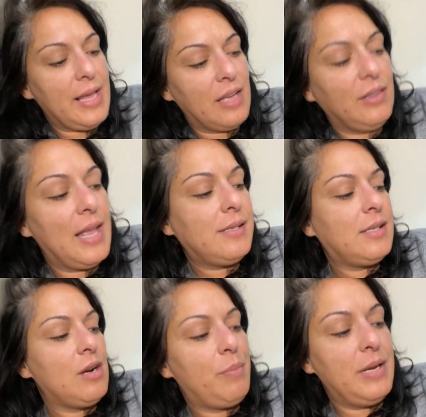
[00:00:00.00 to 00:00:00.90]
unless
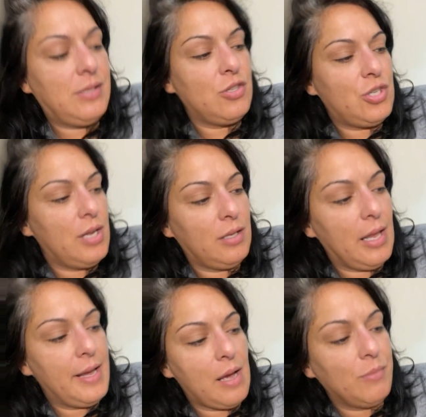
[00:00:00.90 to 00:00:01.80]
they're a piece of shit,
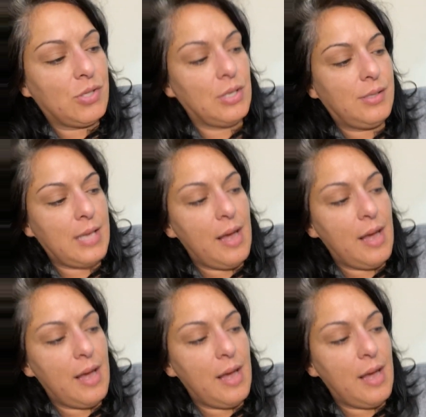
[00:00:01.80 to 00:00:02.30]
like, I'm just gonna say,